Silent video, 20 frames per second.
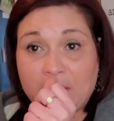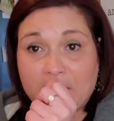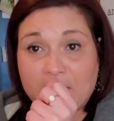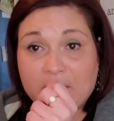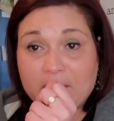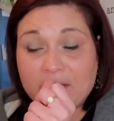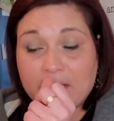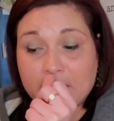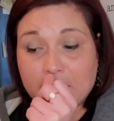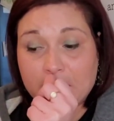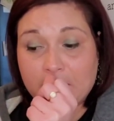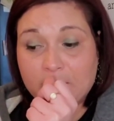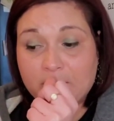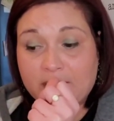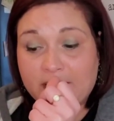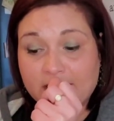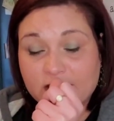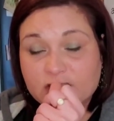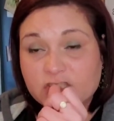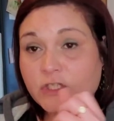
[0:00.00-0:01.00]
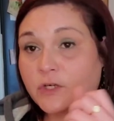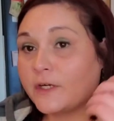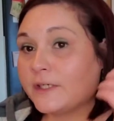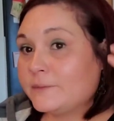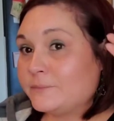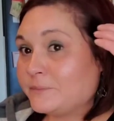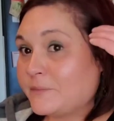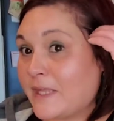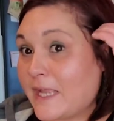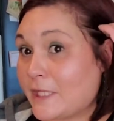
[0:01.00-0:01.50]
okay, y'all, I'm back.
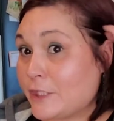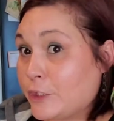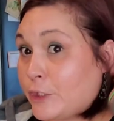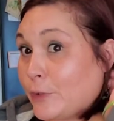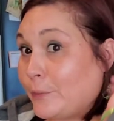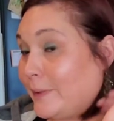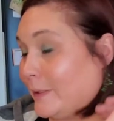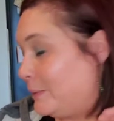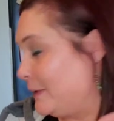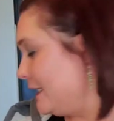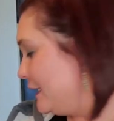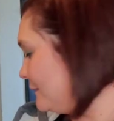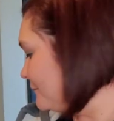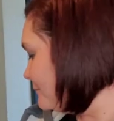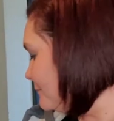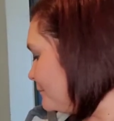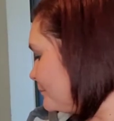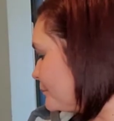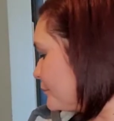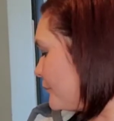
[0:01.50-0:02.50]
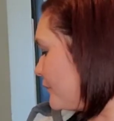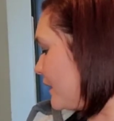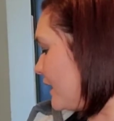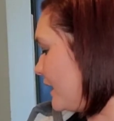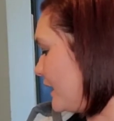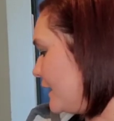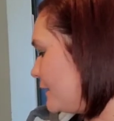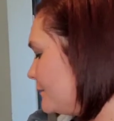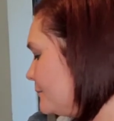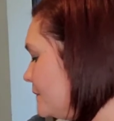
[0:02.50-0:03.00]
Sorry, had to go pee pee.
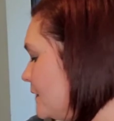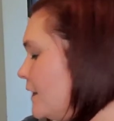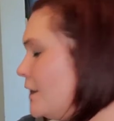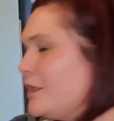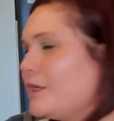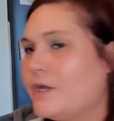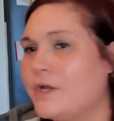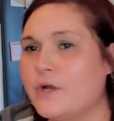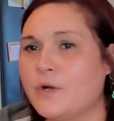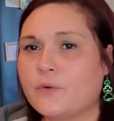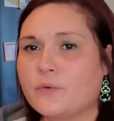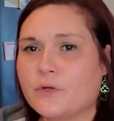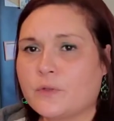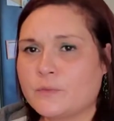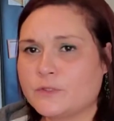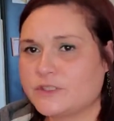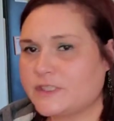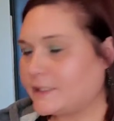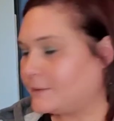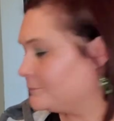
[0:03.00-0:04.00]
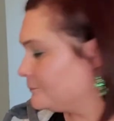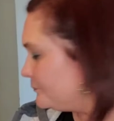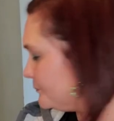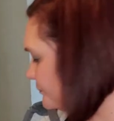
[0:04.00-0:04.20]
Anyhow, we're almost done.